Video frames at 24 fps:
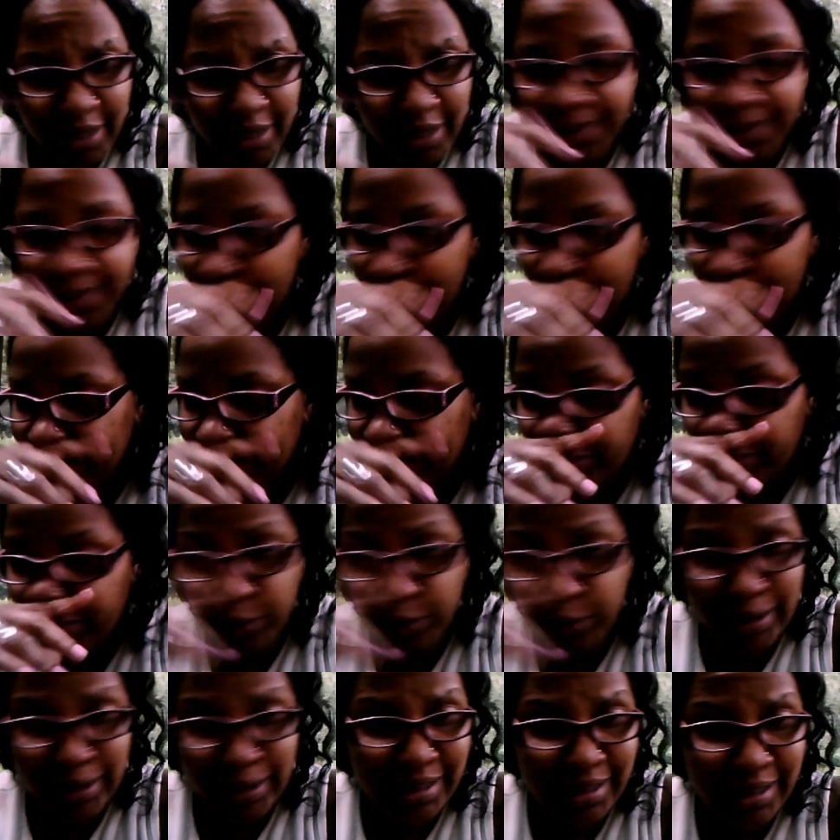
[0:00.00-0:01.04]
not had, I'm
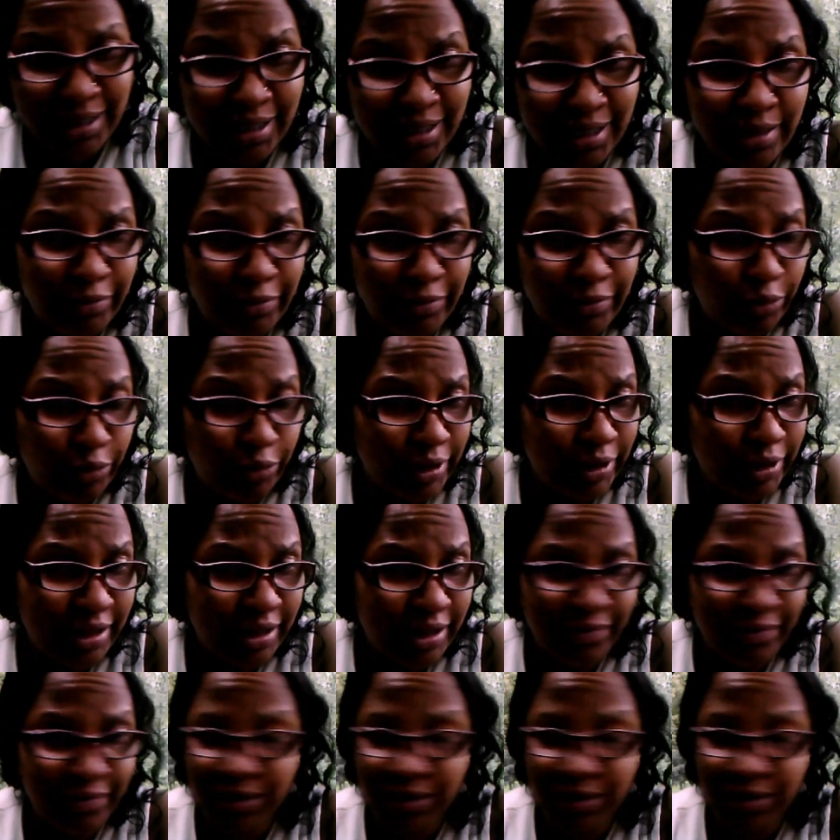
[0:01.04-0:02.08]
46, I'll be
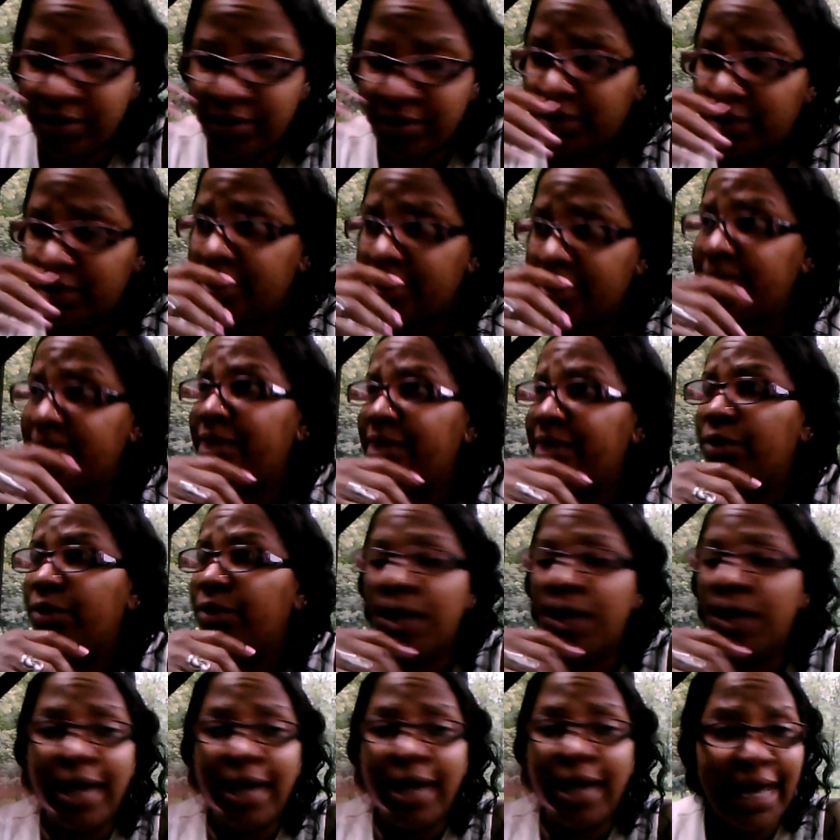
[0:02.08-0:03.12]
47 in
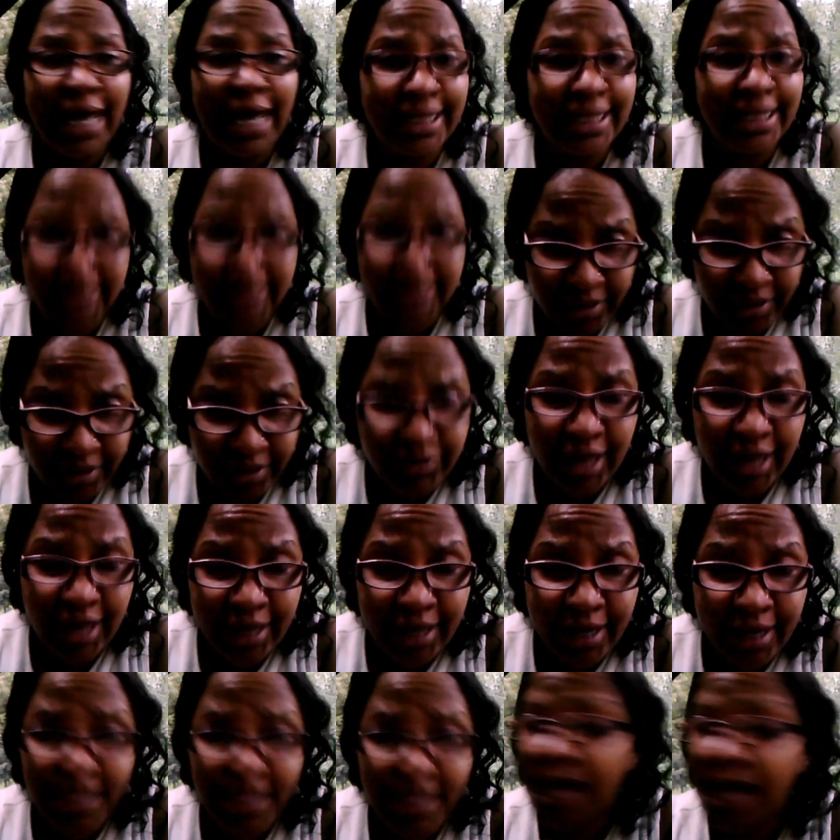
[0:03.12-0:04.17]
September, and as of
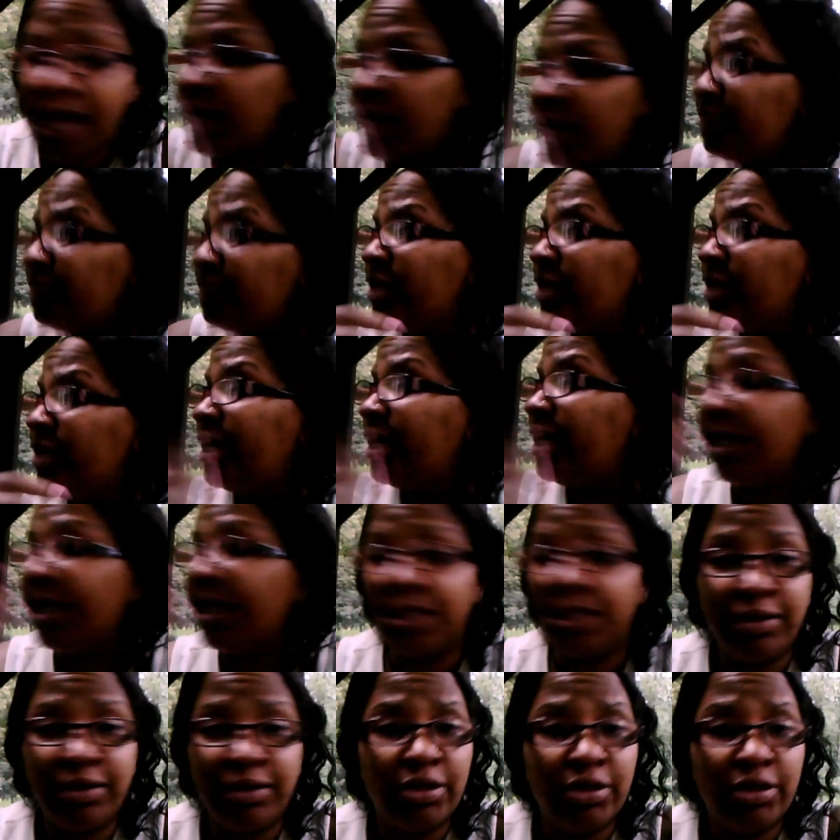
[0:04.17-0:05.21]
yet, I have not had
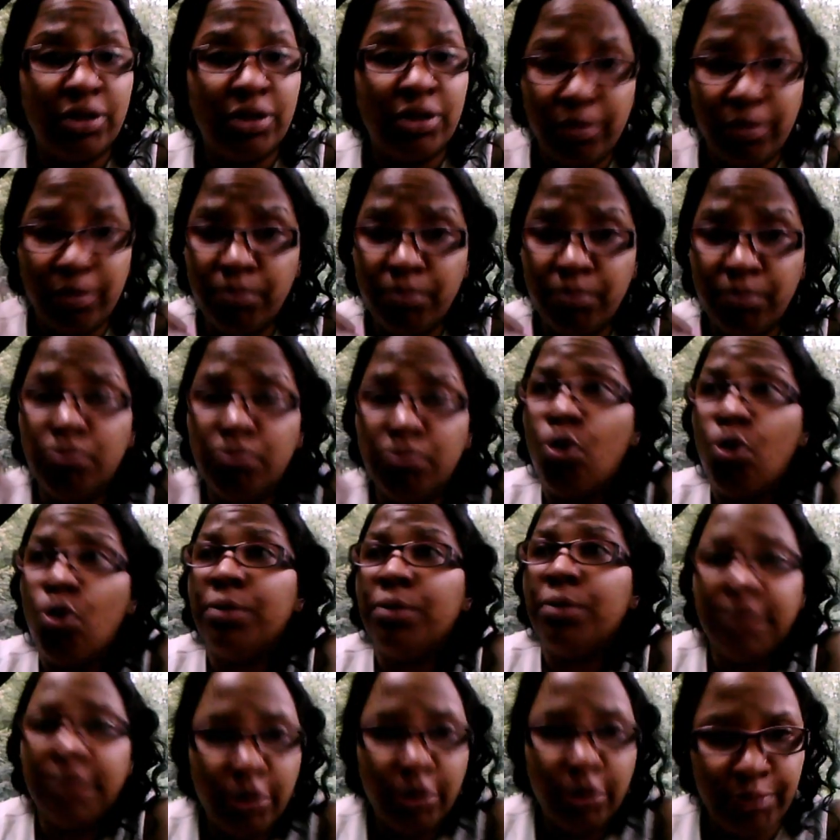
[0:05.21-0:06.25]
any
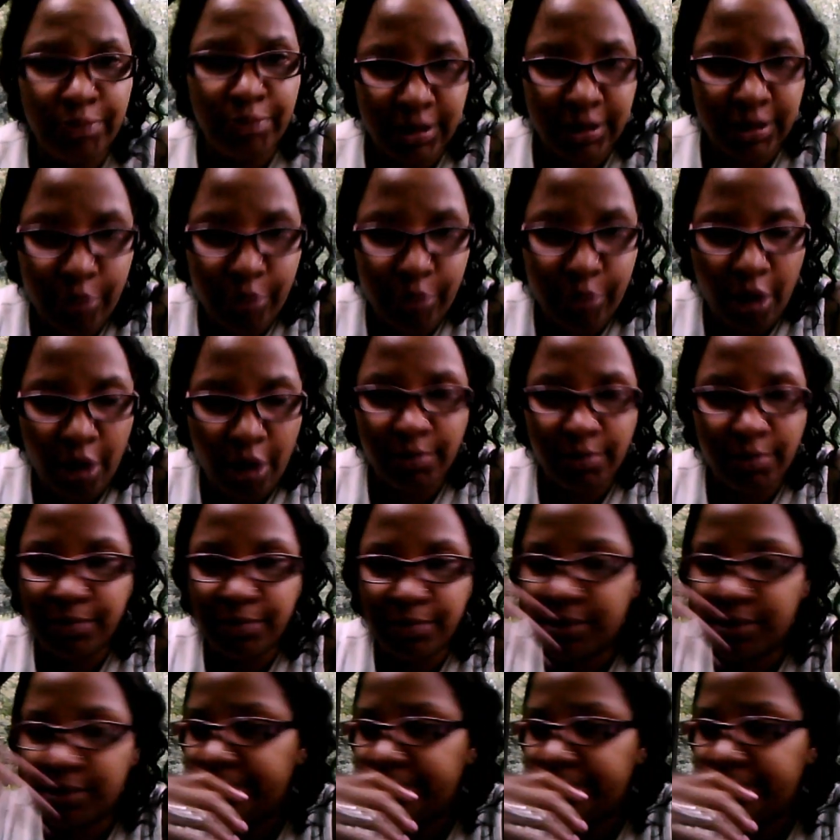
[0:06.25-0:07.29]
morbidly obese problems.
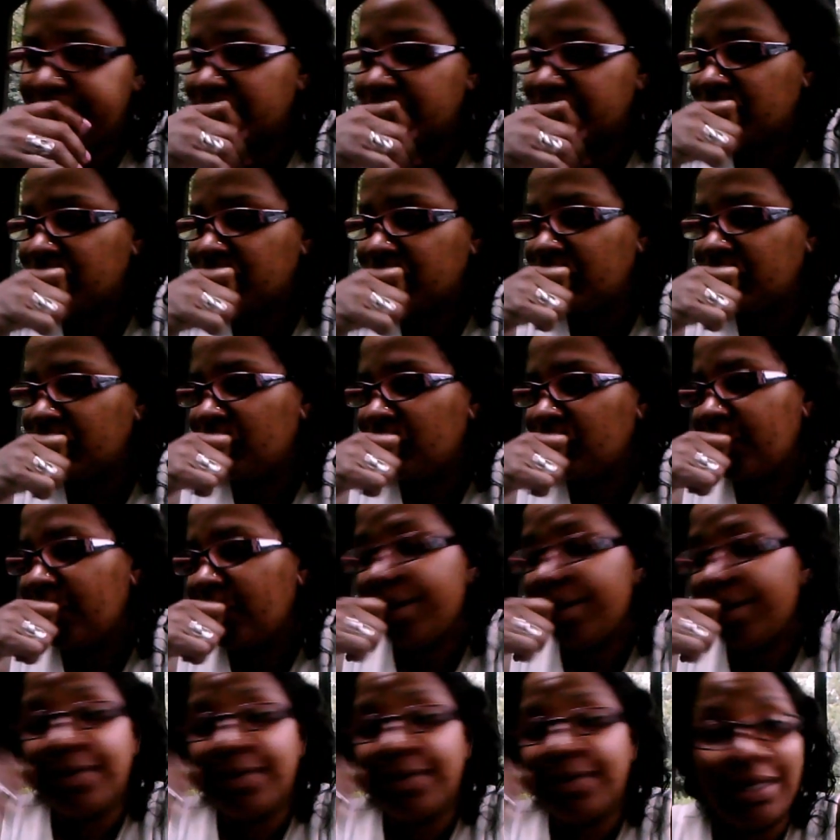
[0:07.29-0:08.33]

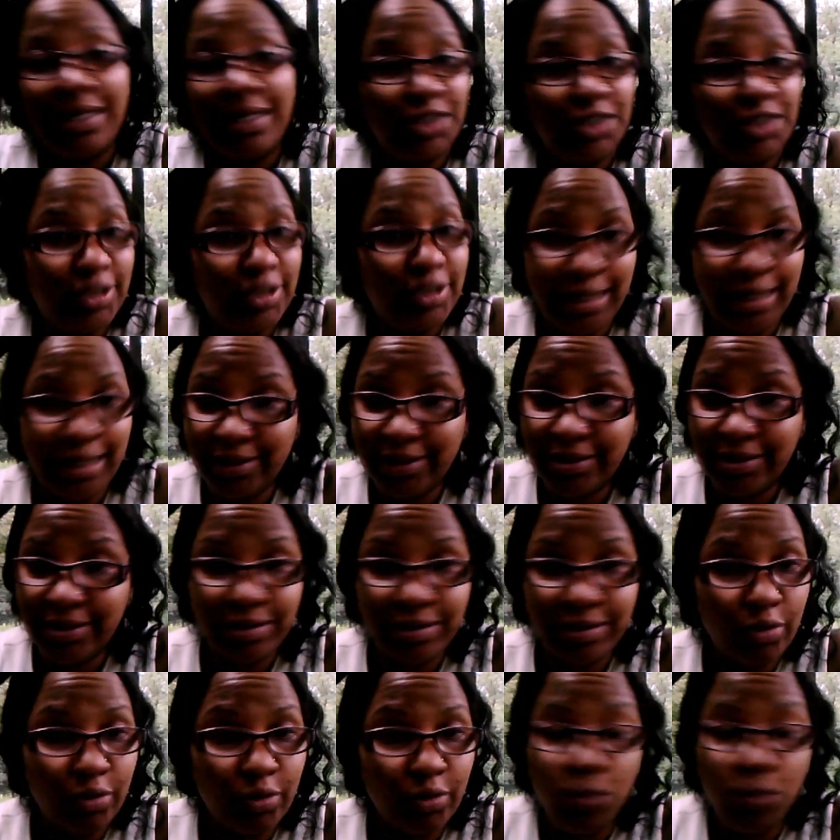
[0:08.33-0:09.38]
That's genetics,
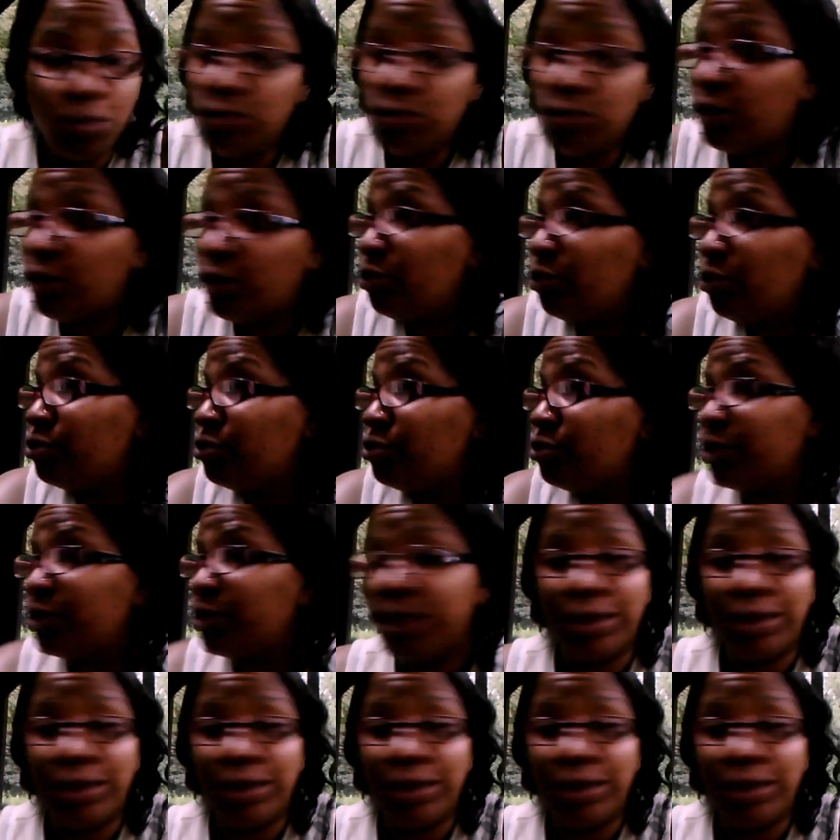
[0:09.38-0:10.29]
who knows?